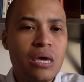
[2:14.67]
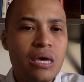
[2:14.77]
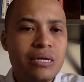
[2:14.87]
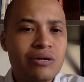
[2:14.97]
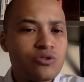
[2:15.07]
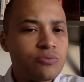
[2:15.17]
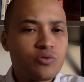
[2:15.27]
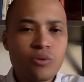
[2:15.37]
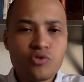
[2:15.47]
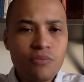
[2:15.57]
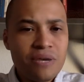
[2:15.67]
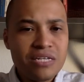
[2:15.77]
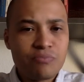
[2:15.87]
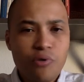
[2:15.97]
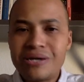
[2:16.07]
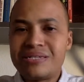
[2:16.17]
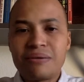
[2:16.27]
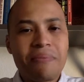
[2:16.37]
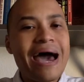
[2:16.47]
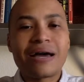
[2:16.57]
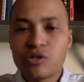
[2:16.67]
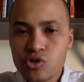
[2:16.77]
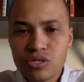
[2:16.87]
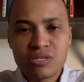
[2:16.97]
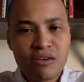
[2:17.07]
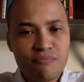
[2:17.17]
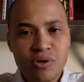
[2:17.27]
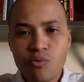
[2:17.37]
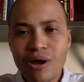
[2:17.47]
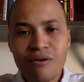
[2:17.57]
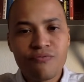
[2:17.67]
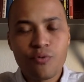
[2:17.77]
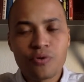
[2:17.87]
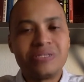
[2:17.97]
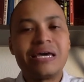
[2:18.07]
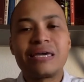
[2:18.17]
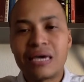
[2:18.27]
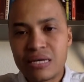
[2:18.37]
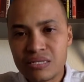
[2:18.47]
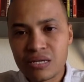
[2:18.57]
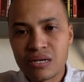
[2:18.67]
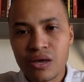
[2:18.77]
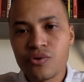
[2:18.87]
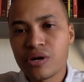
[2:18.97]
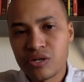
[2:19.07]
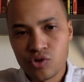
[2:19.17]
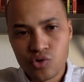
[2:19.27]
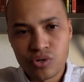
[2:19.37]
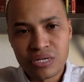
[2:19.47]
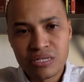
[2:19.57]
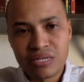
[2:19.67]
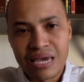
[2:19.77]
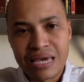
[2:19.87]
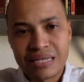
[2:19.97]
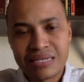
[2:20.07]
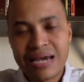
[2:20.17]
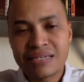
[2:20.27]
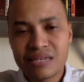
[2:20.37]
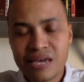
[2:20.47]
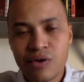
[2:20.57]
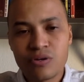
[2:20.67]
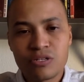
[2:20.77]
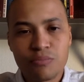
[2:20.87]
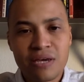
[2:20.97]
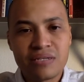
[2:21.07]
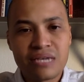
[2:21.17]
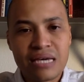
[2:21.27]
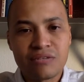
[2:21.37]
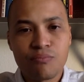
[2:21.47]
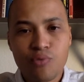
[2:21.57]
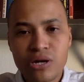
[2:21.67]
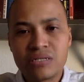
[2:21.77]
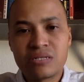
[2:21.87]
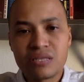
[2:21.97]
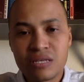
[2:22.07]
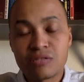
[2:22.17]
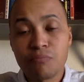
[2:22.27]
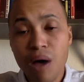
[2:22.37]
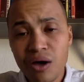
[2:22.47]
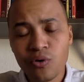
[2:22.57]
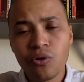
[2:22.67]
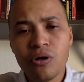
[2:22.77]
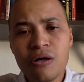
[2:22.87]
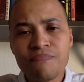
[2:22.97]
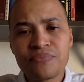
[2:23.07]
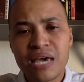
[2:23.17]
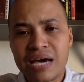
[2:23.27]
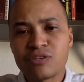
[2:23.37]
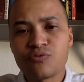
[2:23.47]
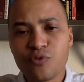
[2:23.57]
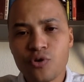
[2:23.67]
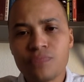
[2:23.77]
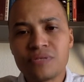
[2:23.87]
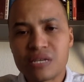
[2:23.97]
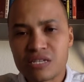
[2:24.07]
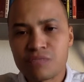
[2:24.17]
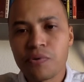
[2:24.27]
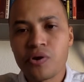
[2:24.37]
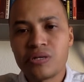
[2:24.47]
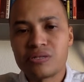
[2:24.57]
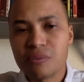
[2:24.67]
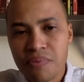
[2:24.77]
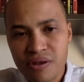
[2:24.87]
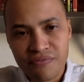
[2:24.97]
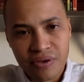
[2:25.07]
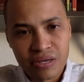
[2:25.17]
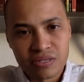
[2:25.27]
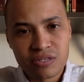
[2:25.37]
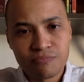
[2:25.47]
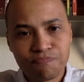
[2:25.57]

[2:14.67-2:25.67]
Now, subscription-based pricing packages have been around for decades in other industries, and the tax and accounting space has embraced this model as firms experience the benefits.